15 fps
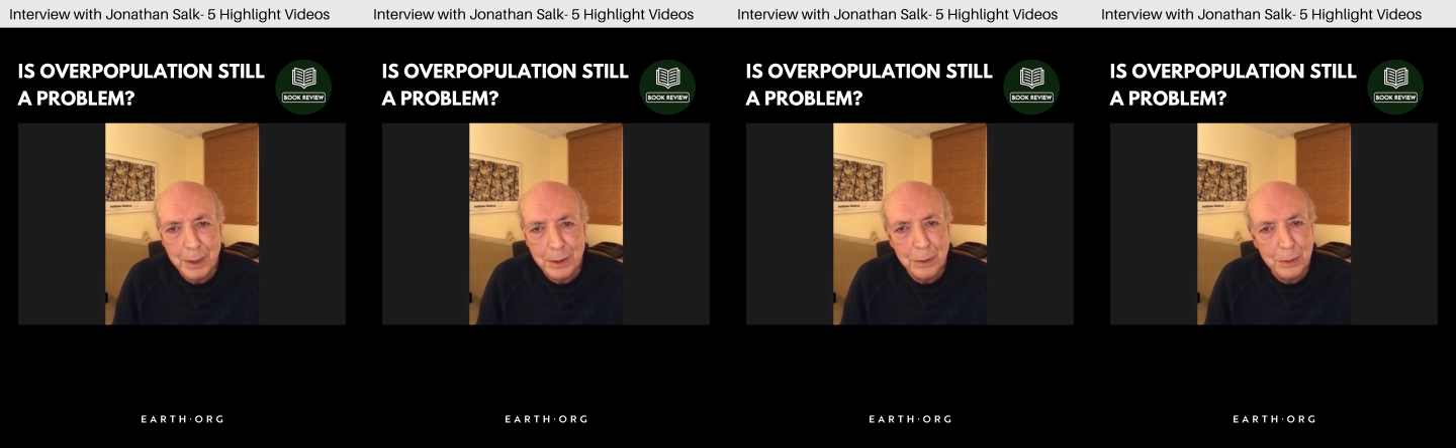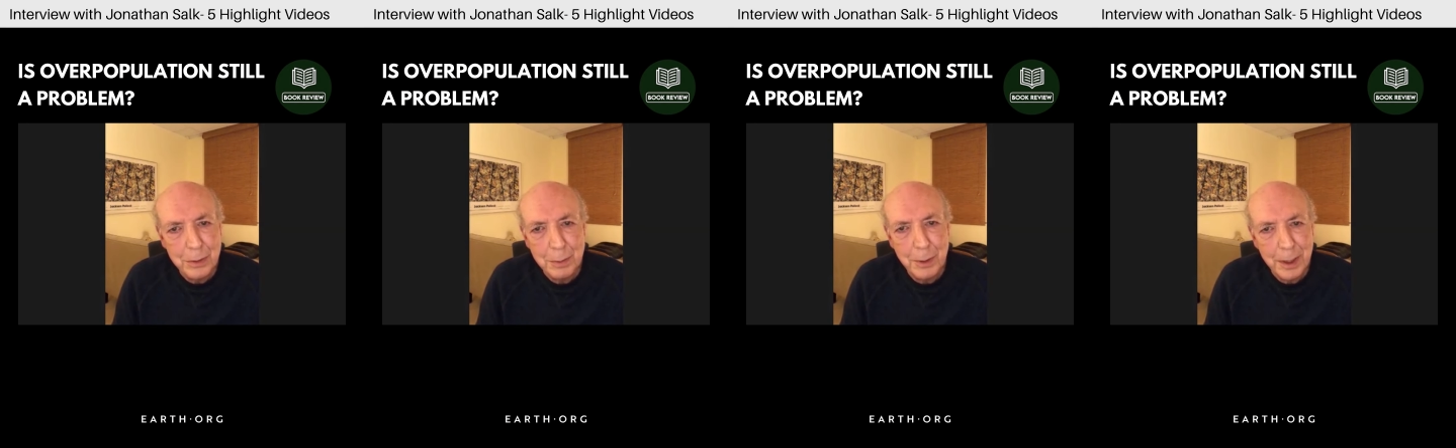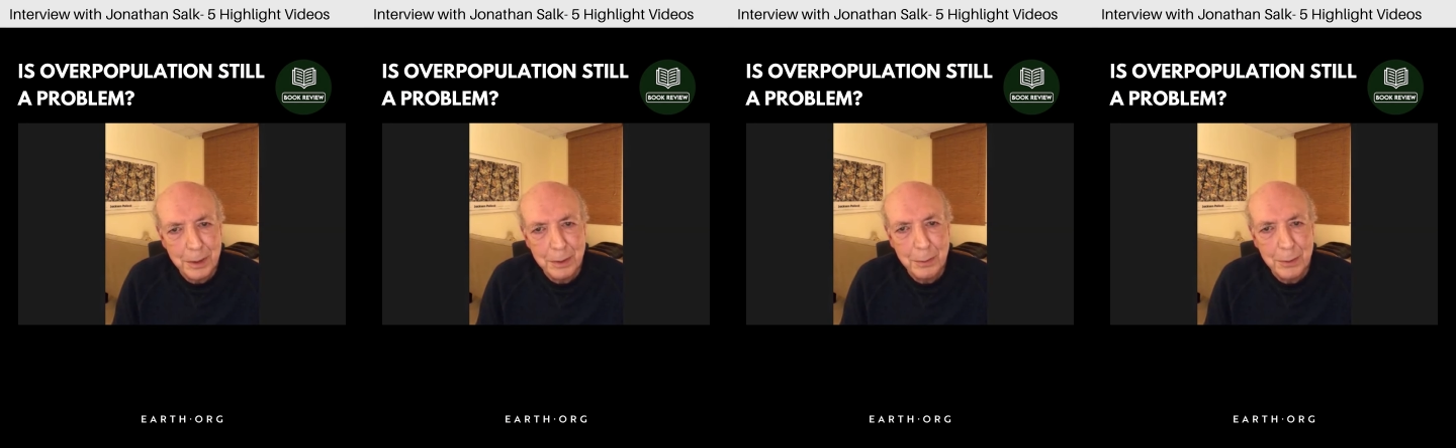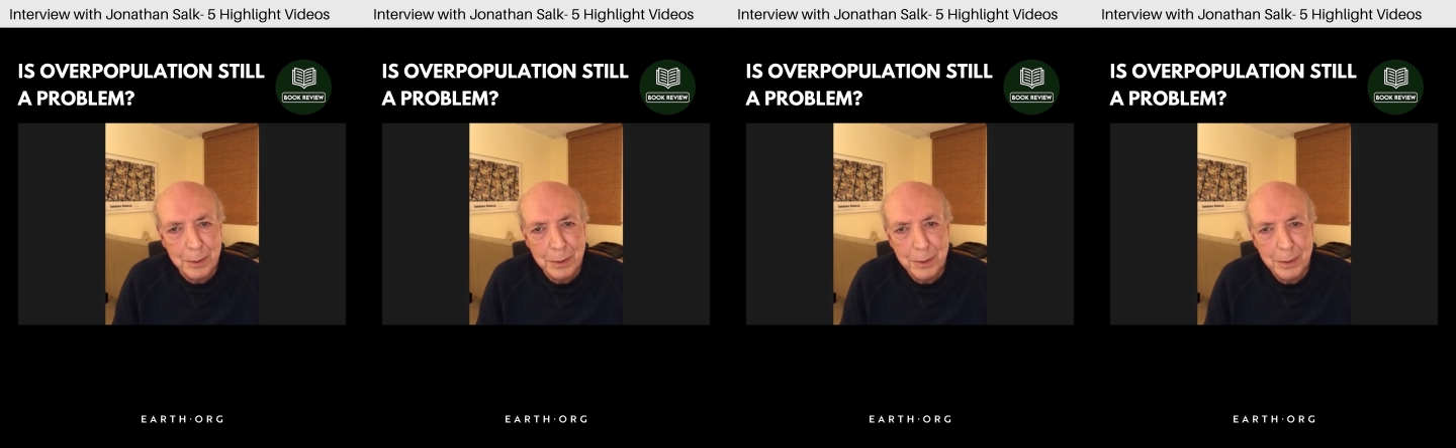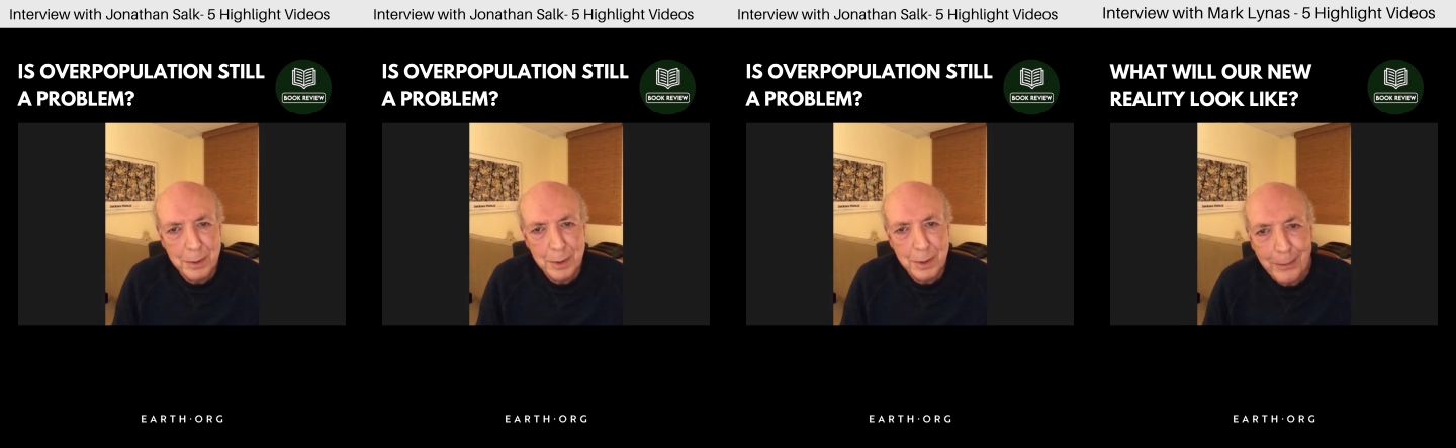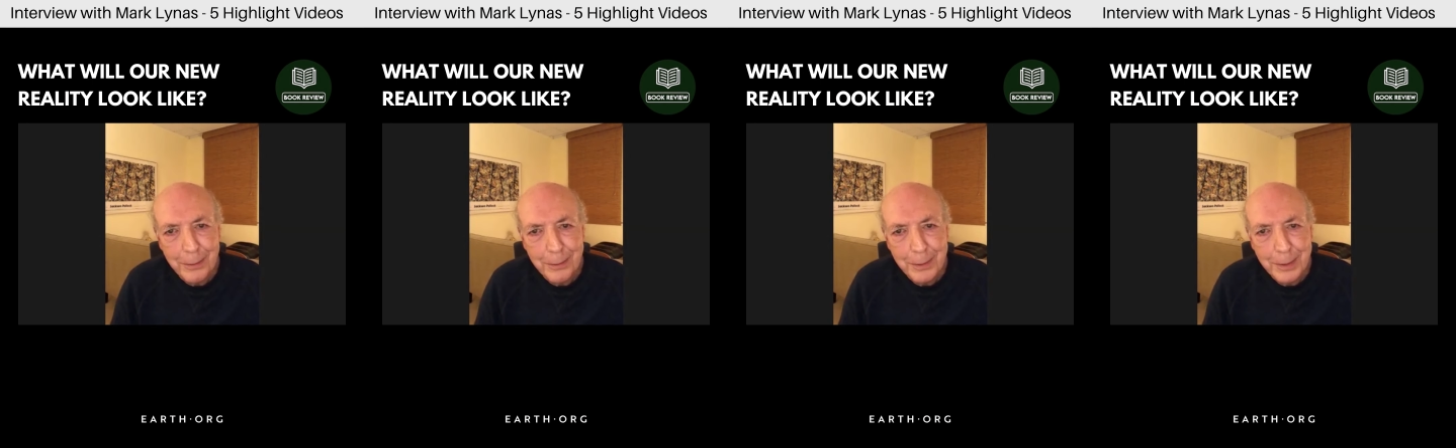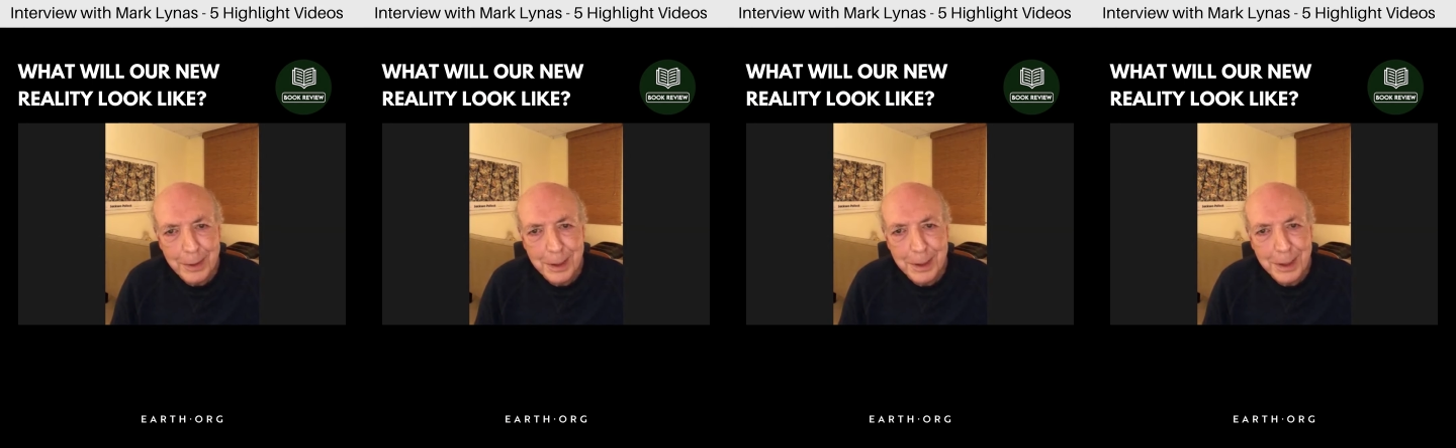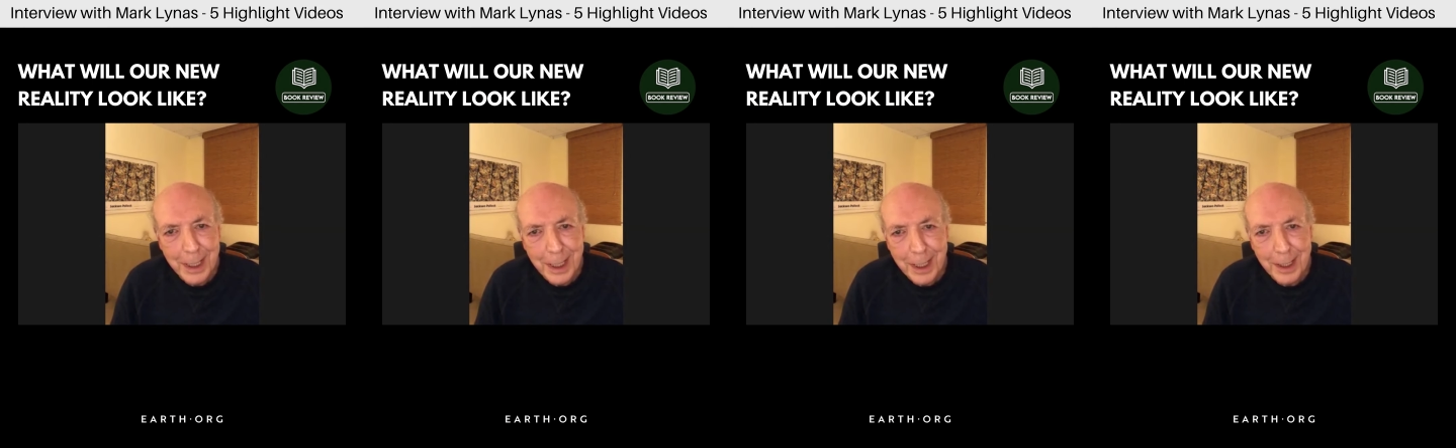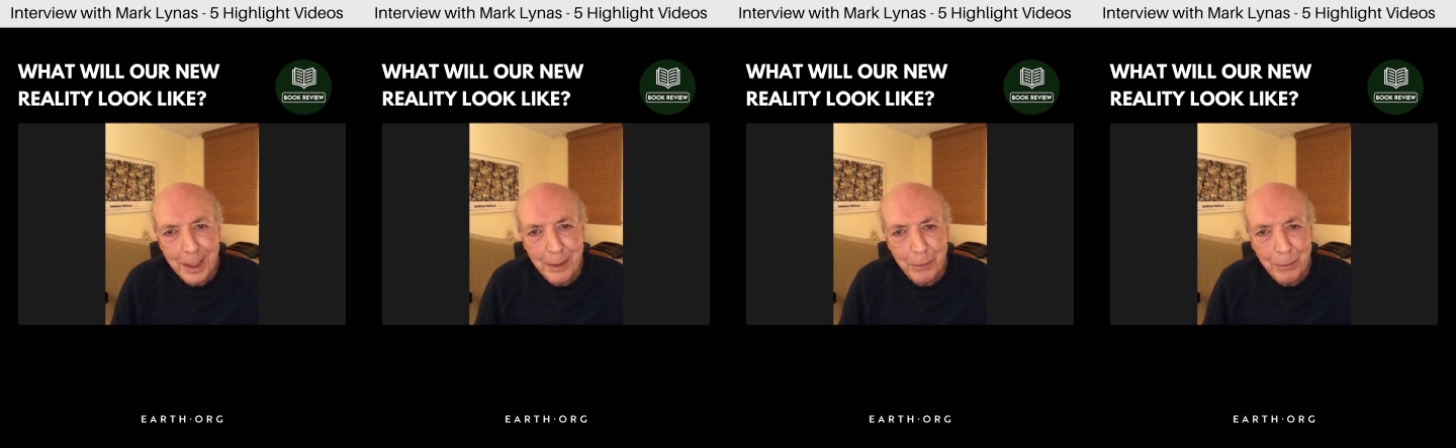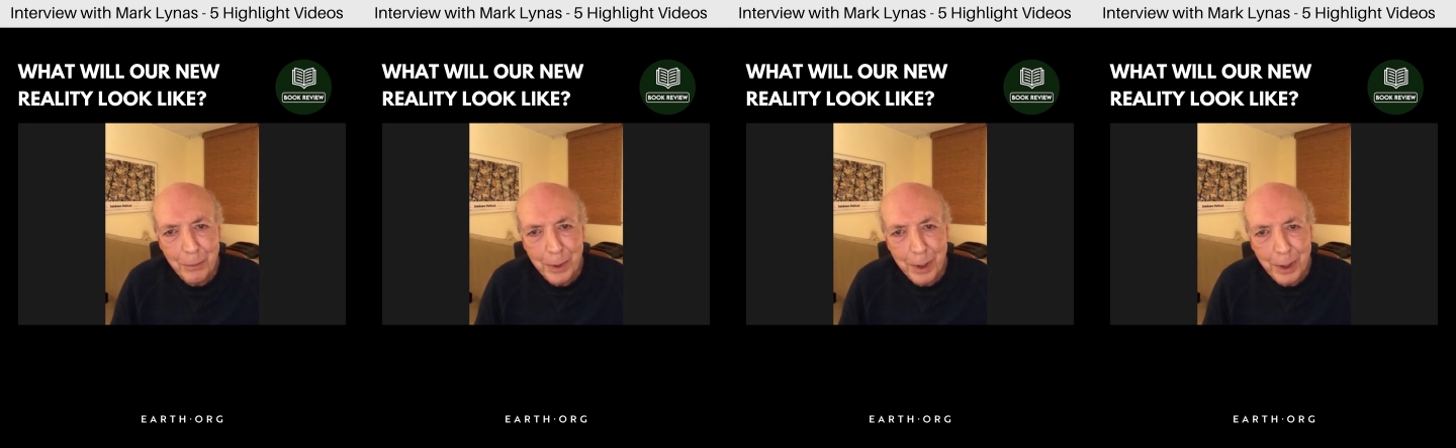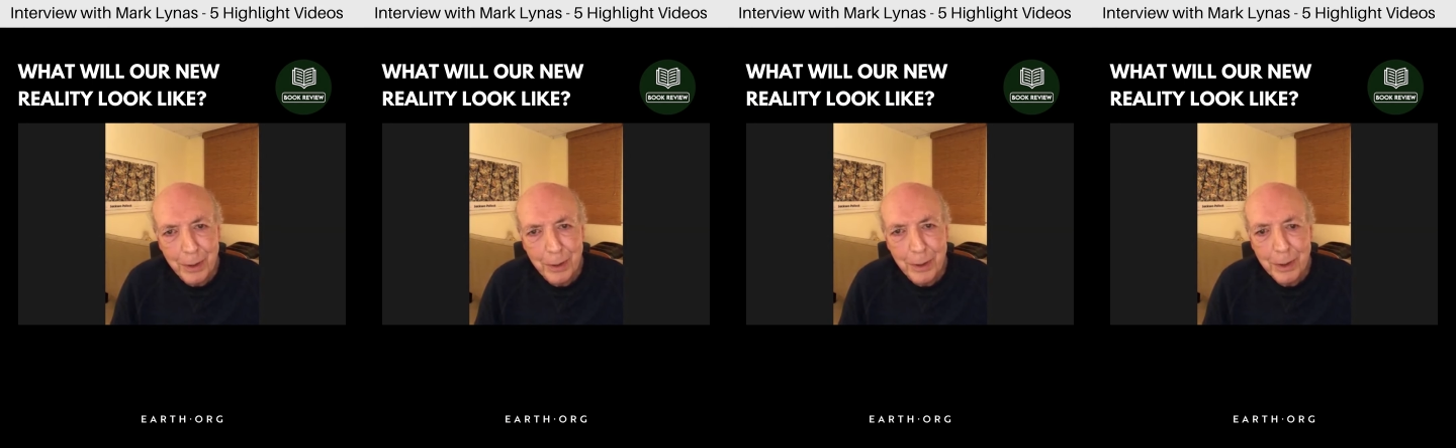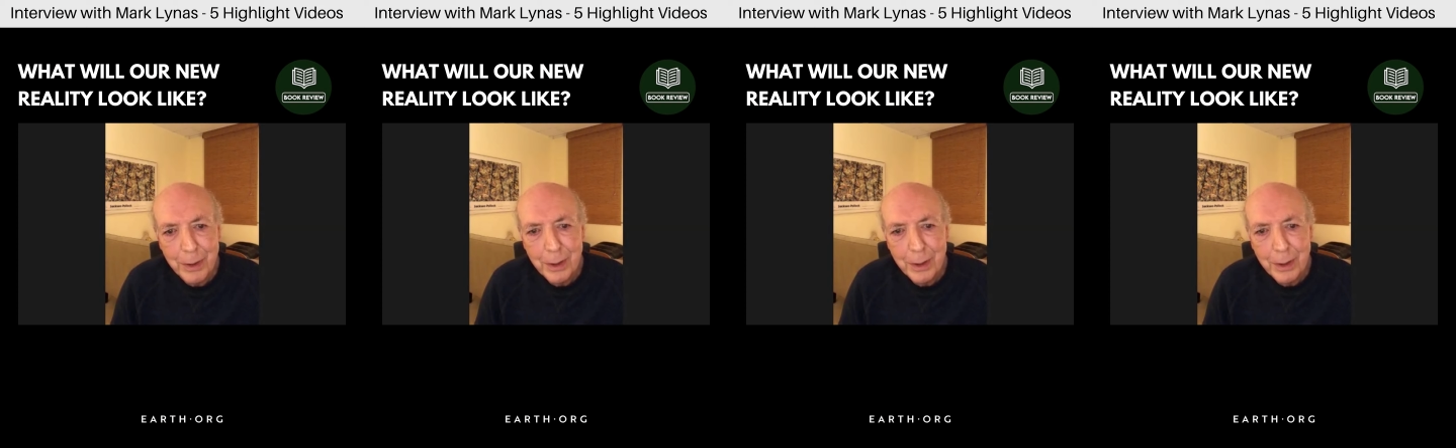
soon as possible. A society where,